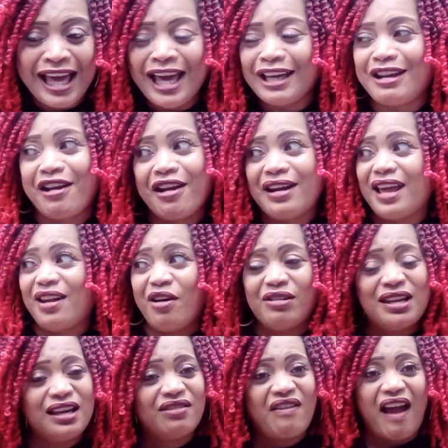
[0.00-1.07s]
girl, that don't
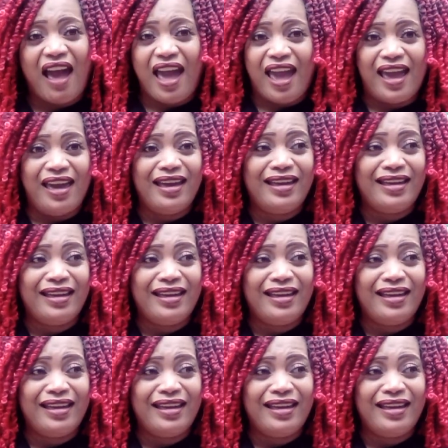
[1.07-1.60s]
look right.